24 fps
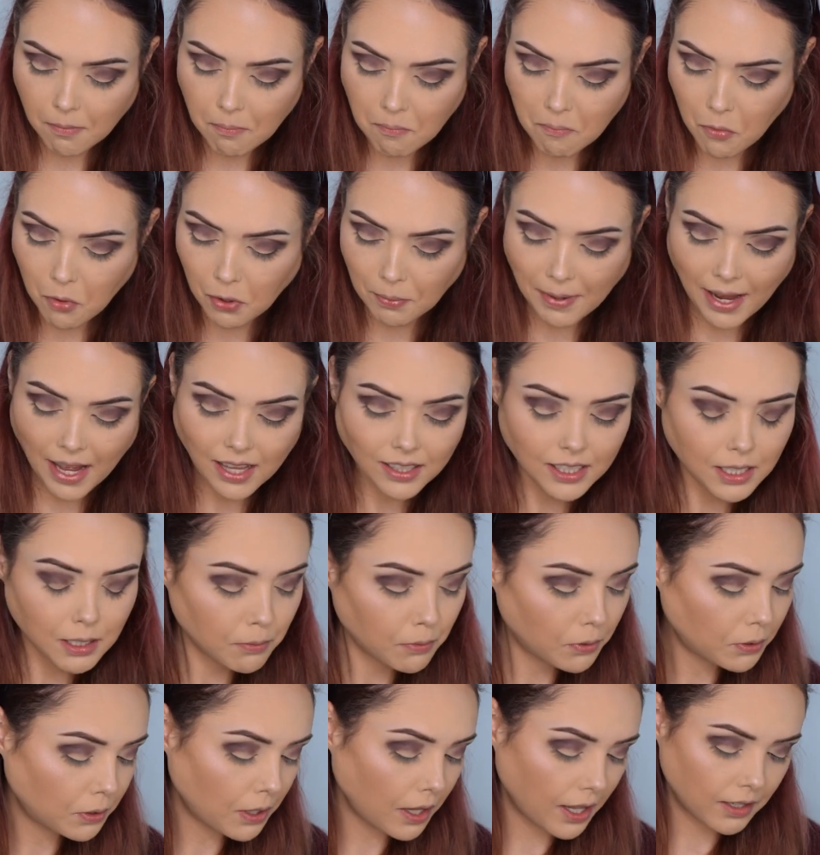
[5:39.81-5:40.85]
more
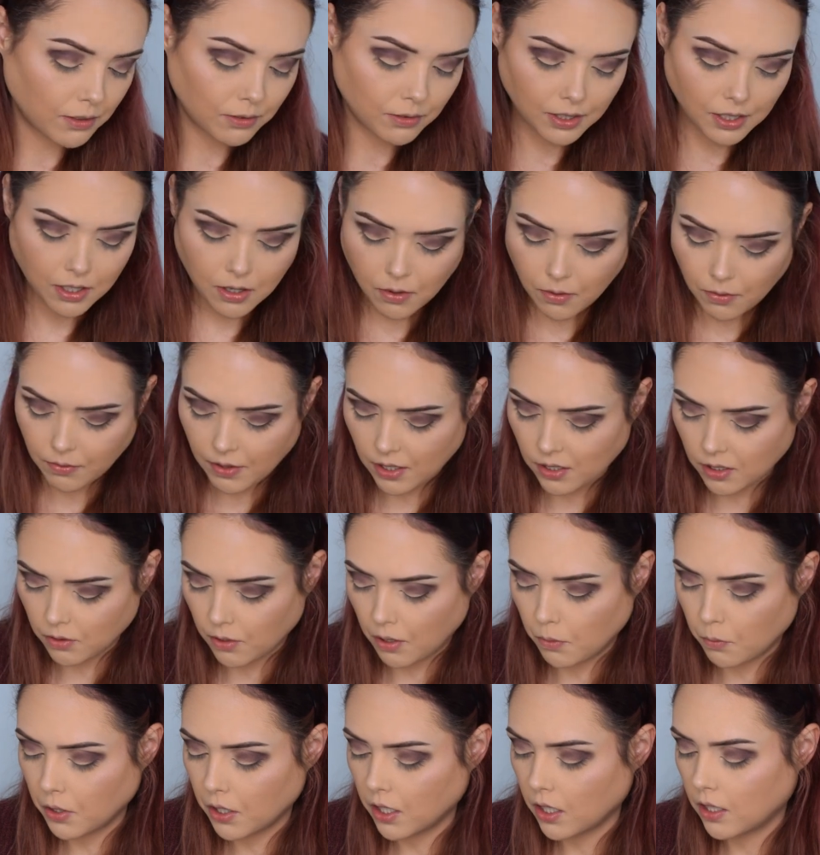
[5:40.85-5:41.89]
malleable. I don't know if that's the
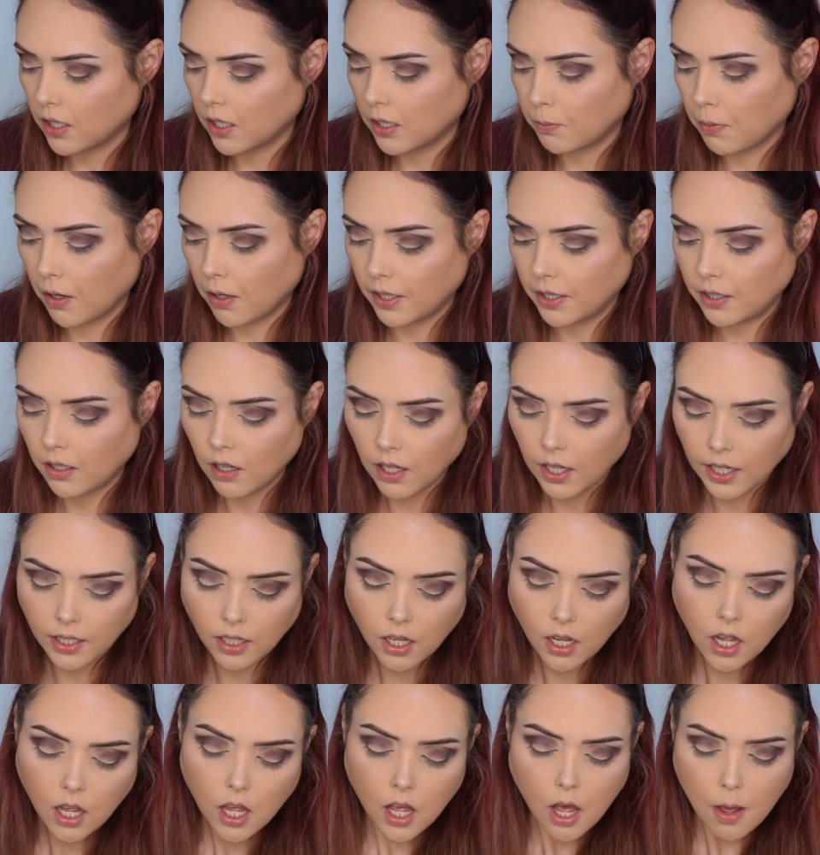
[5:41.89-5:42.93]
right word. It's probably not.
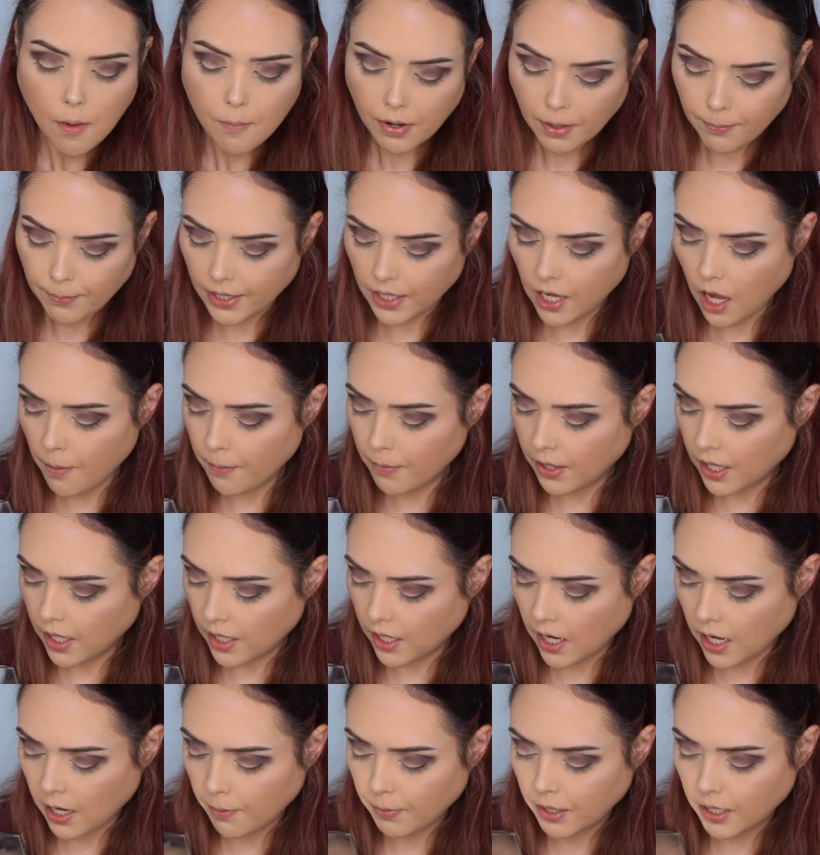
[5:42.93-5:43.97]
But I'm going to come in
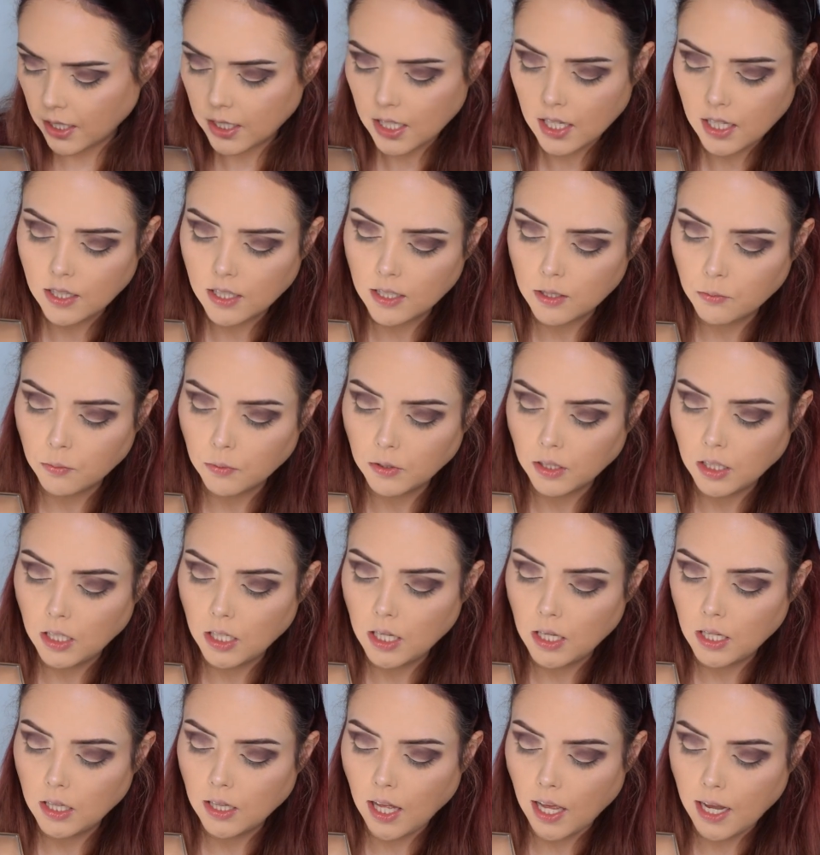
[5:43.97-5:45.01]
and I'm going to take this
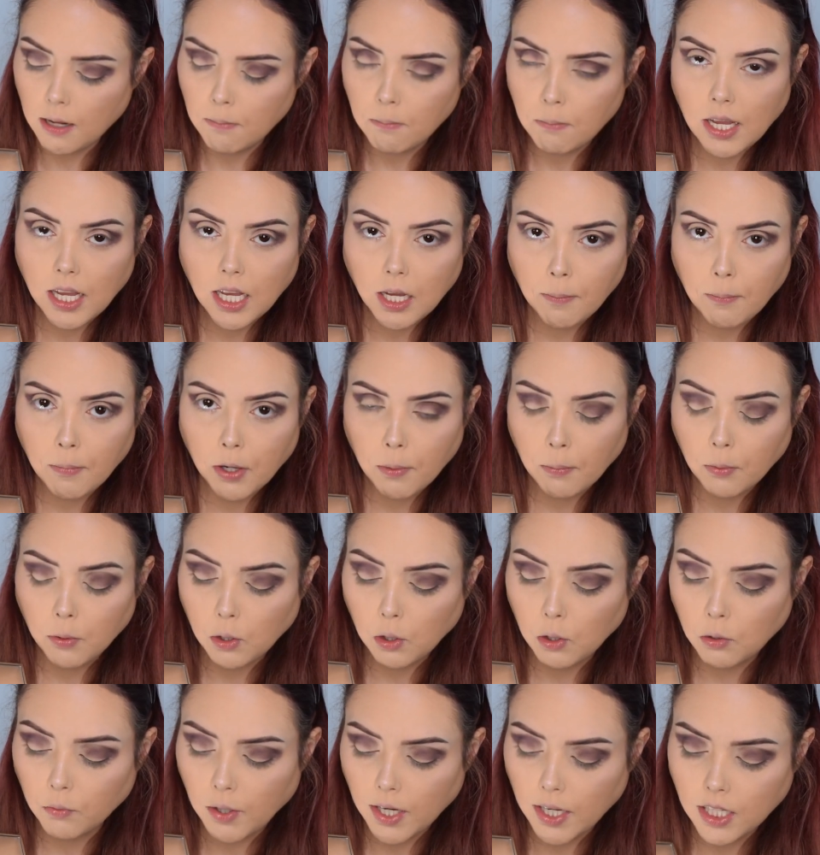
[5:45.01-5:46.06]
really light pink
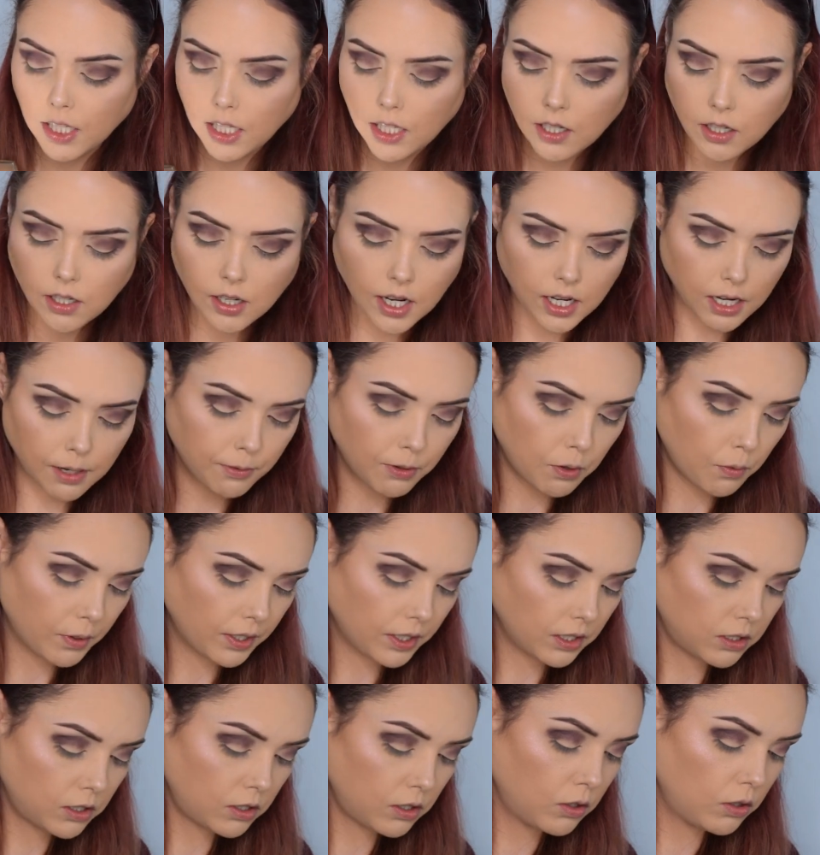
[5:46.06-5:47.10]
purple right here and I'm
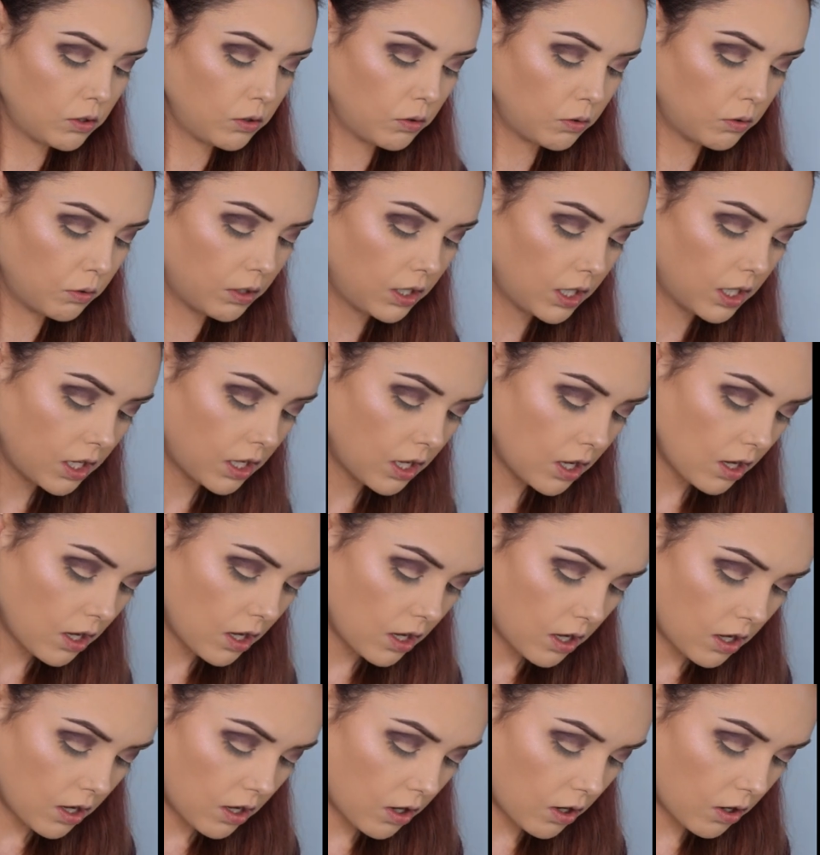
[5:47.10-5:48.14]
going to
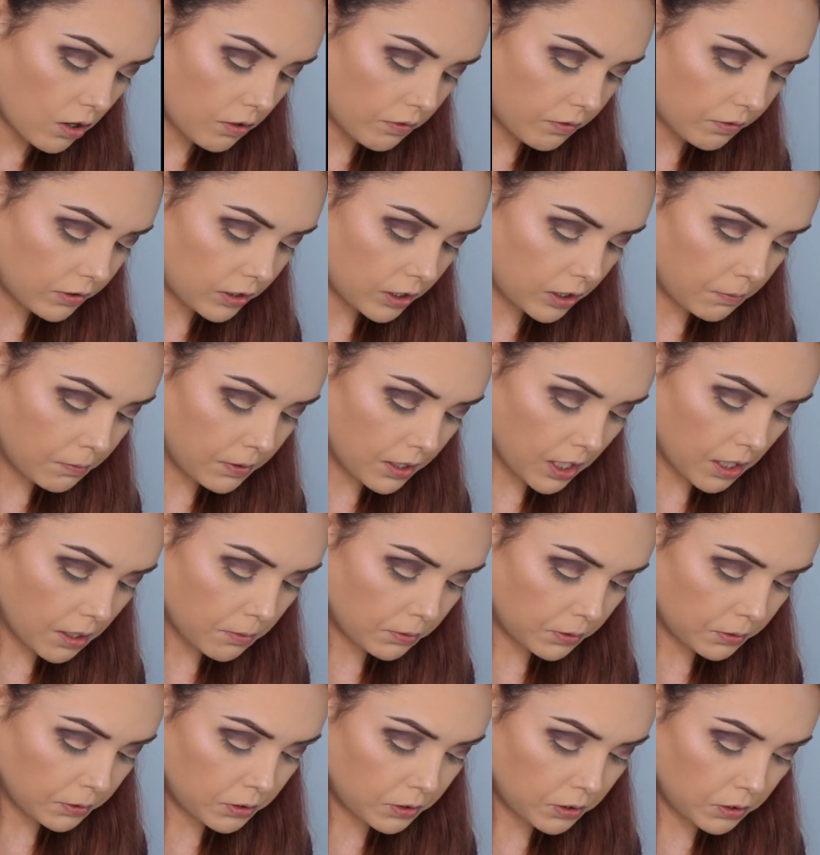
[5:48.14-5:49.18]
hopefully be
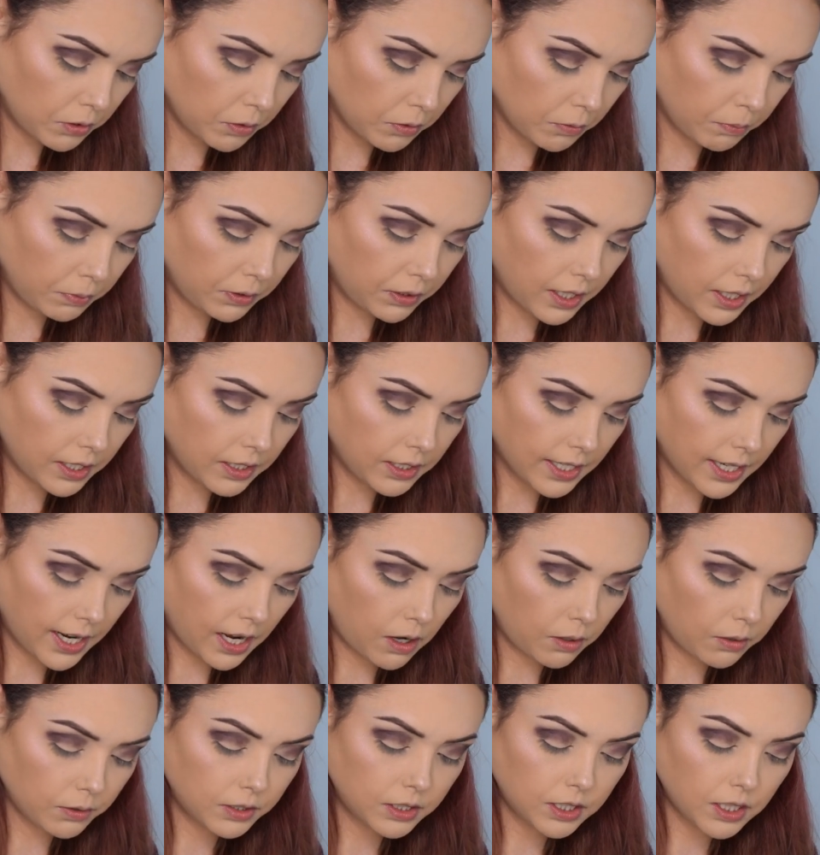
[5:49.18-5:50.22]
able to blend
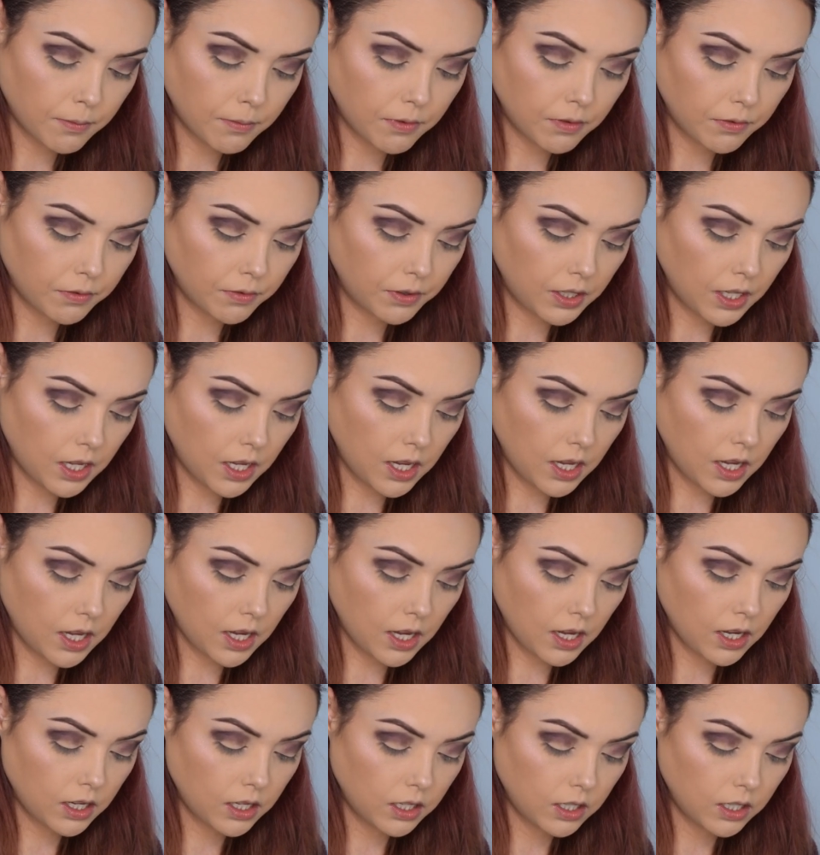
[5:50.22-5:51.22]
out some of the